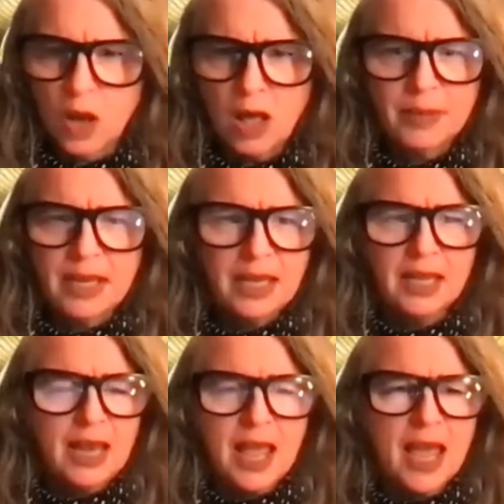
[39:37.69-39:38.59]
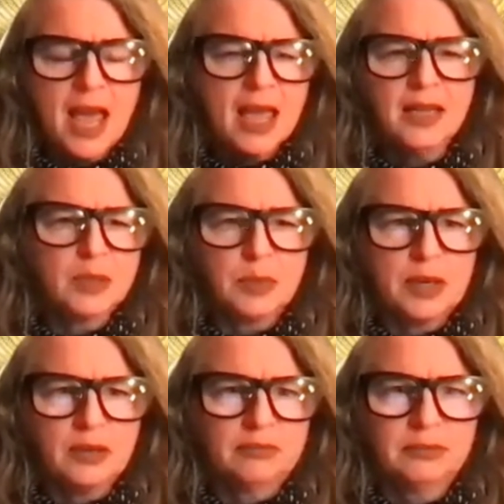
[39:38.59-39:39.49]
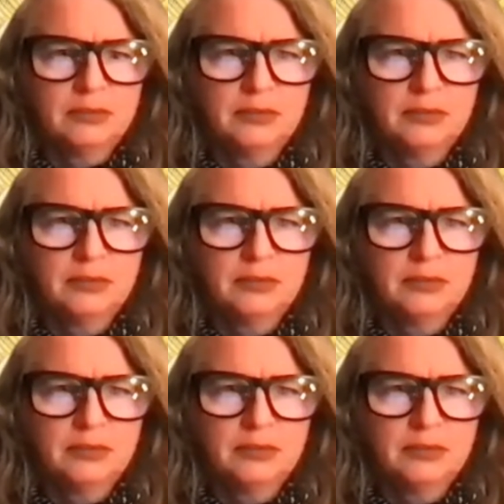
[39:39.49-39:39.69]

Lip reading: call me an AI expert.